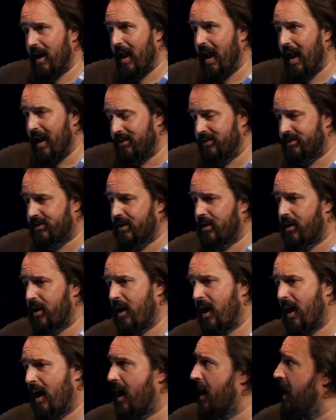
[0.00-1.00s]
enter
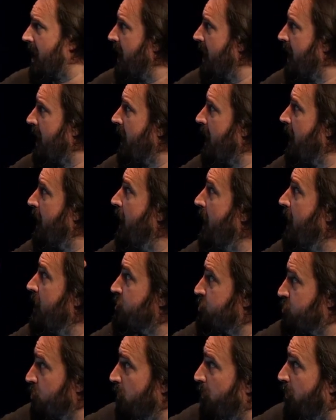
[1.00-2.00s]
a
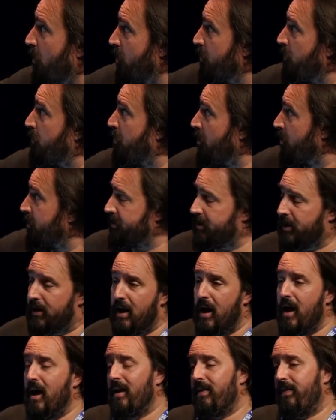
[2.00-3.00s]
support portal
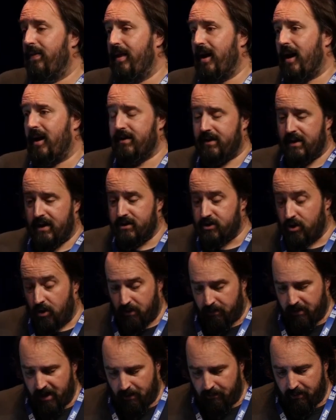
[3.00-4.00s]
that is going to
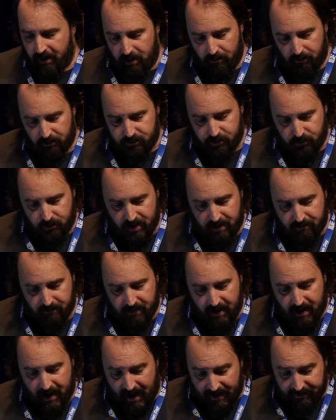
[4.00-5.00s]
be available to them.
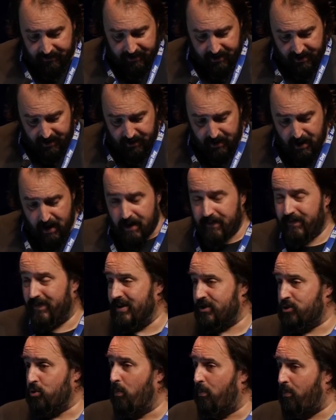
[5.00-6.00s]
And then the
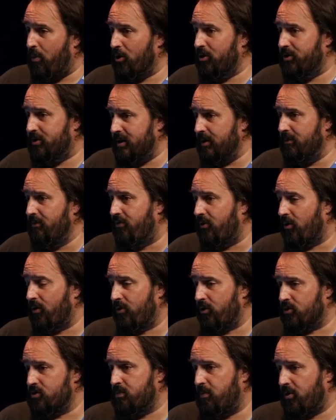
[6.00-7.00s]
support team for
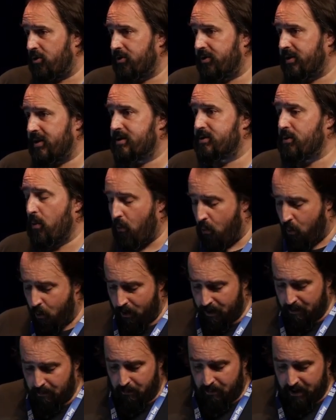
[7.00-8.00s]
those portals
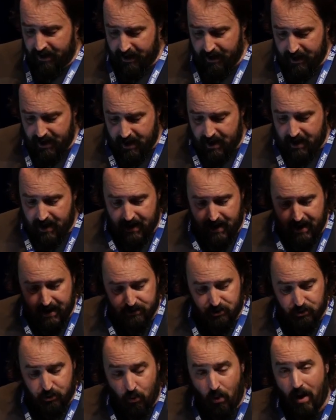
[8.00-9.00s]
will be
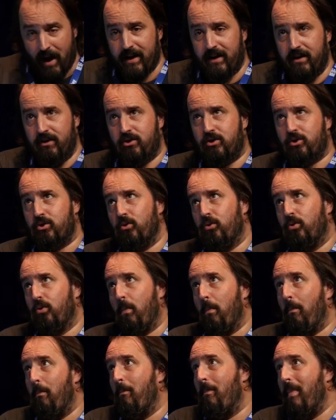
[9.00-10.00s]
trying to
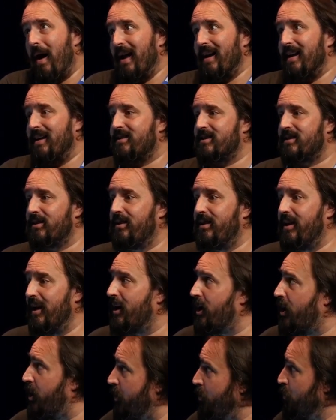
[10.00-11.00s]
manage the
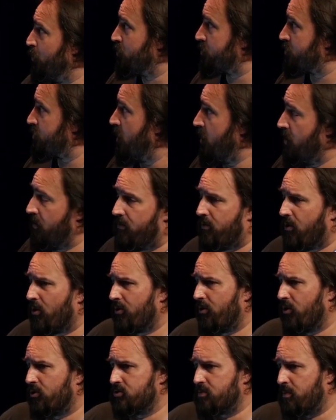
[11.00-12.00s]
queues for
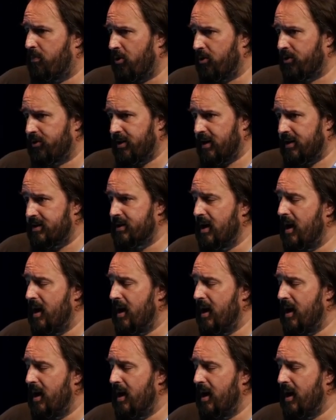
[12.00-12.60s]
those portals.